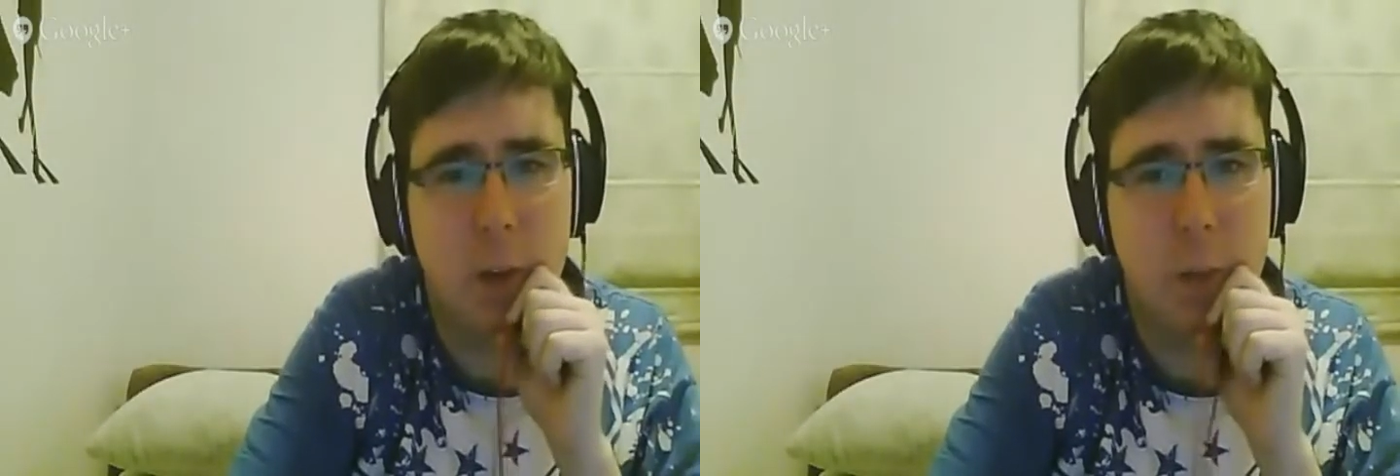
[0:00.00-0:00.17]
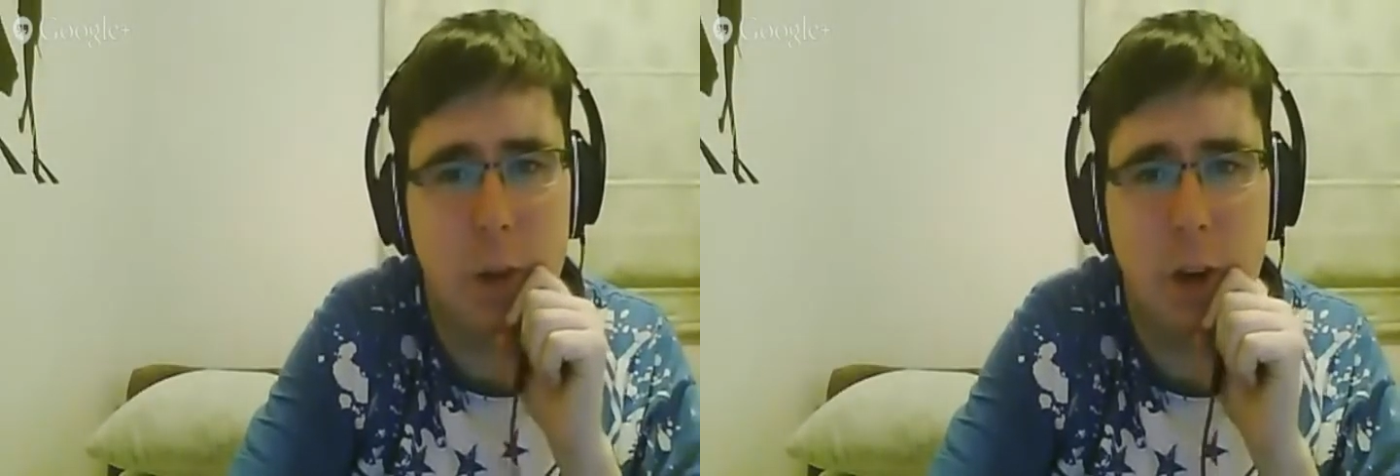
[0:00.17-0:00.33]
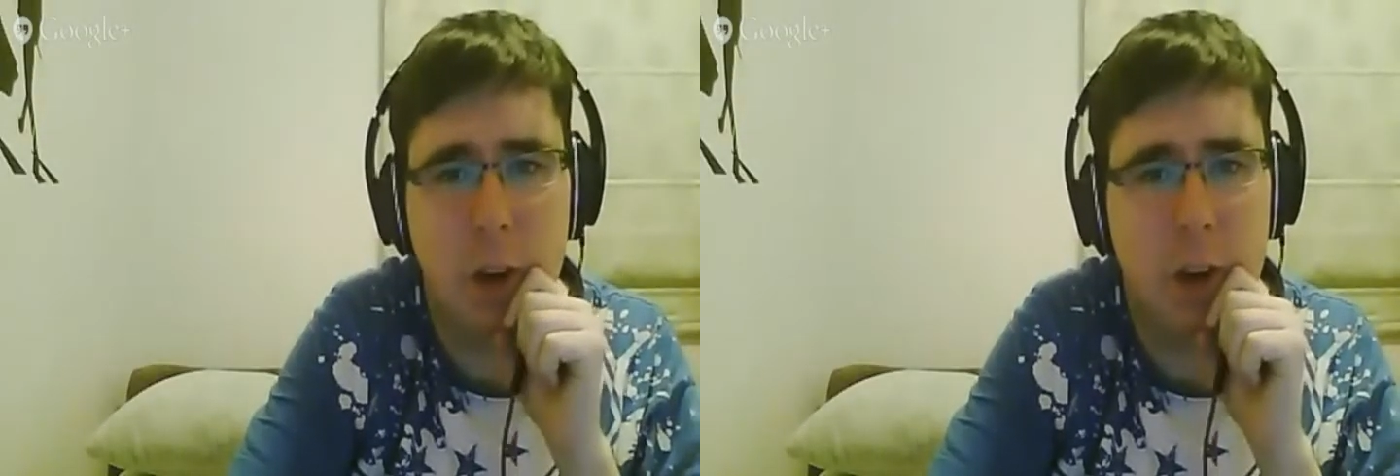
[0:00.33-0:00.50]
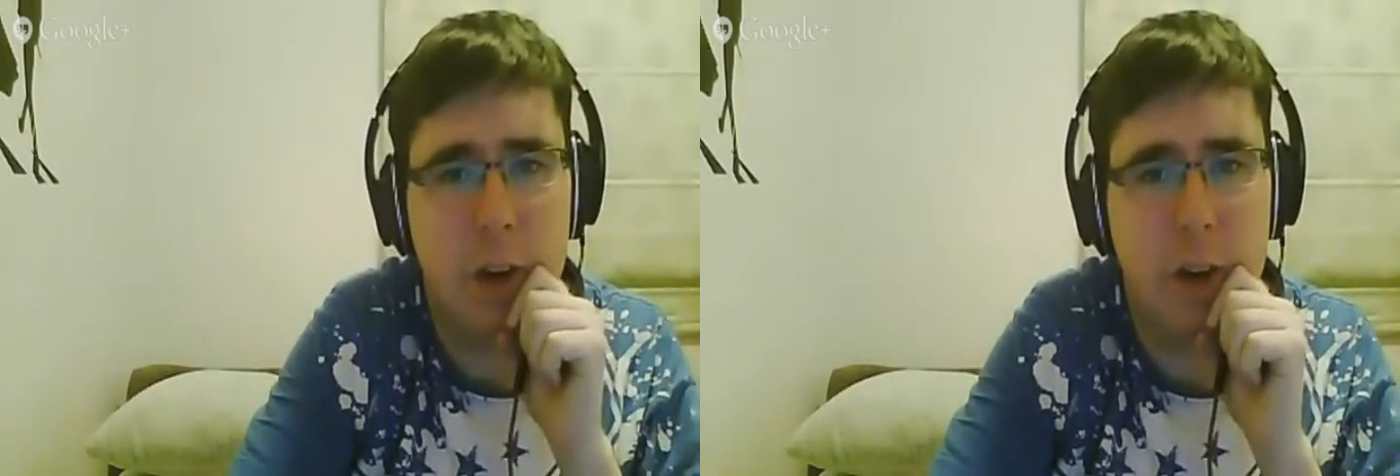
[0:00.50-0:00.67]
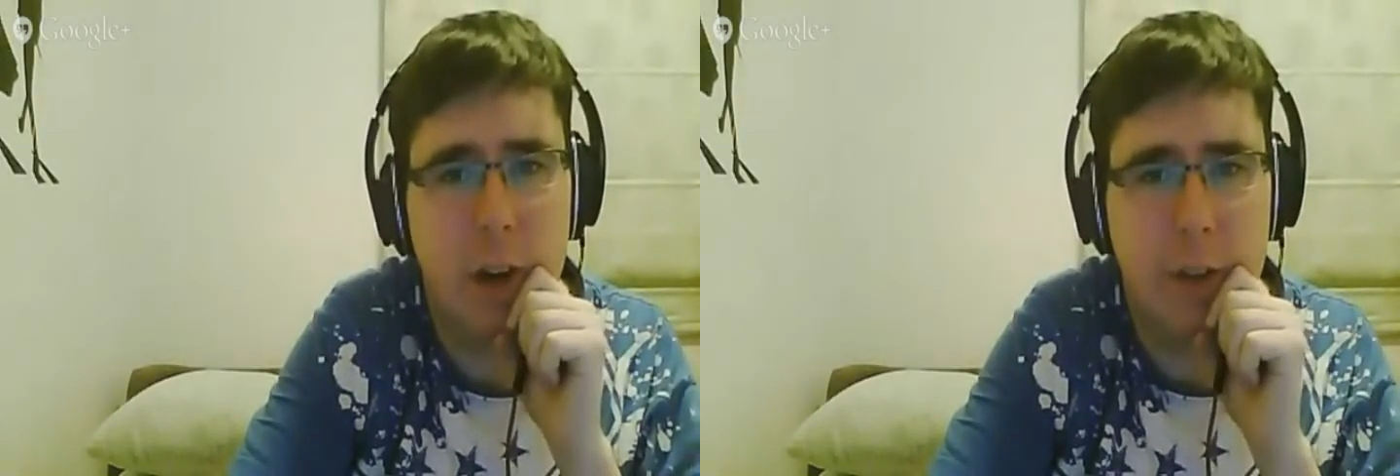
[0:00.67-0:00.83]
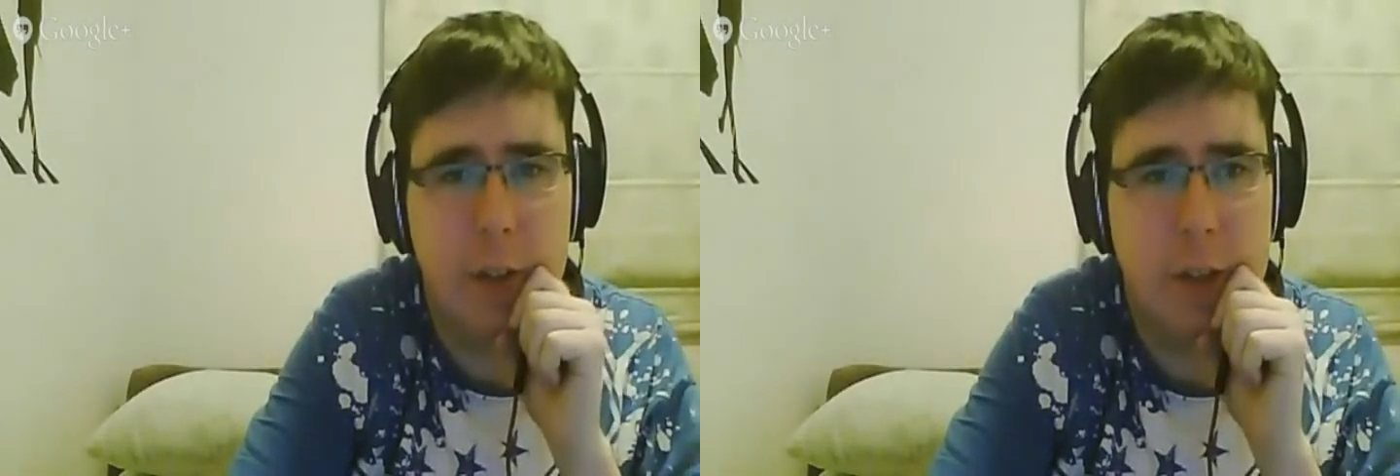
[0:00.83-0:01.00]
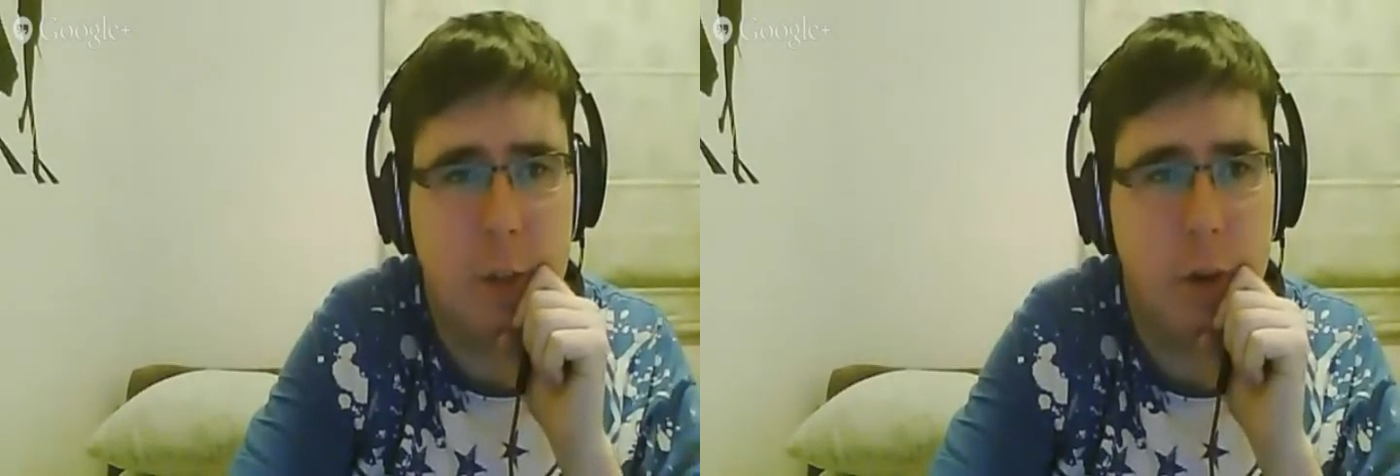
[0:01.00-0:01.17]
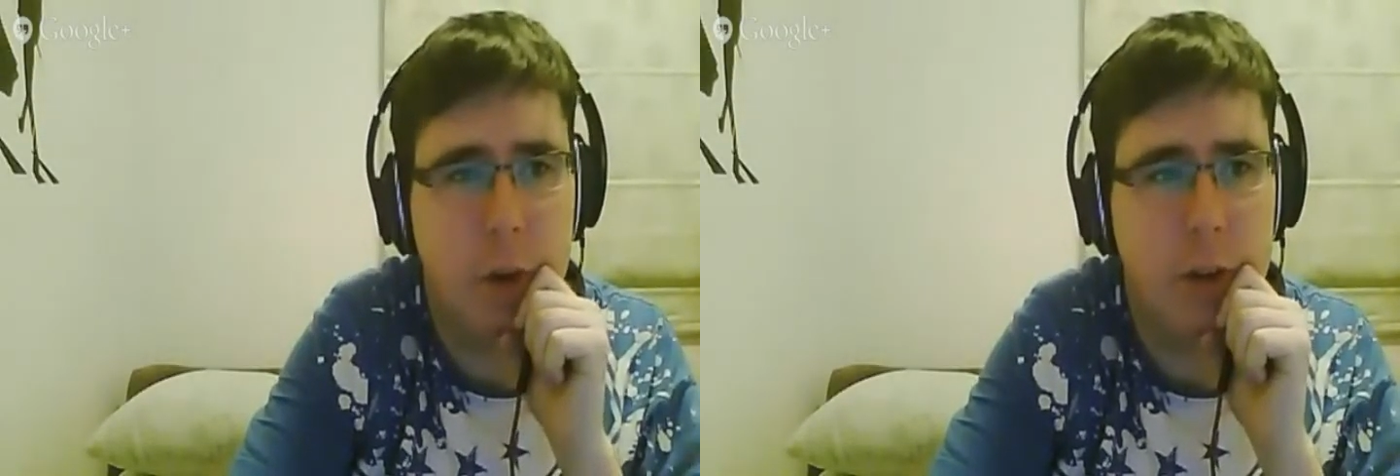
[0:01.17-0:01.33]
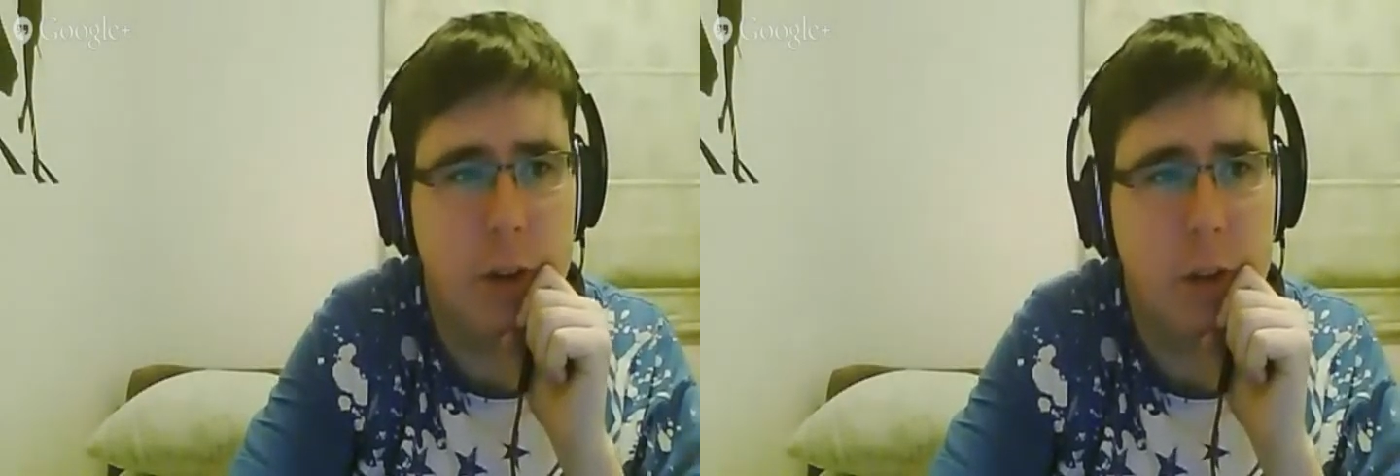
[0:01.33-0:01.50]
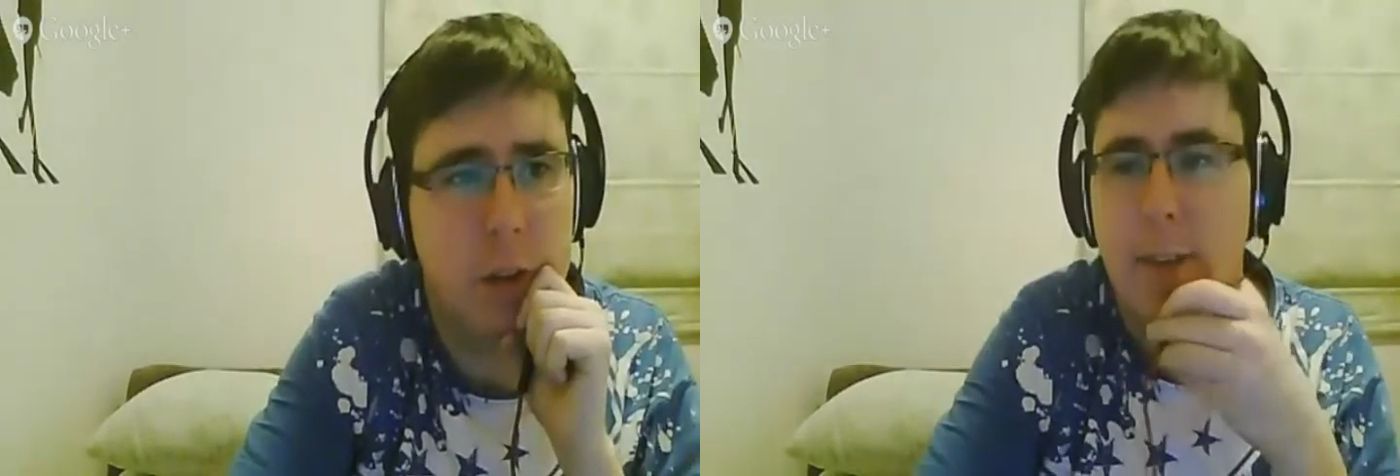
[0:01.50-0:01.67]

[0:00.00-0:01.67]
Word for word: coming online at this point.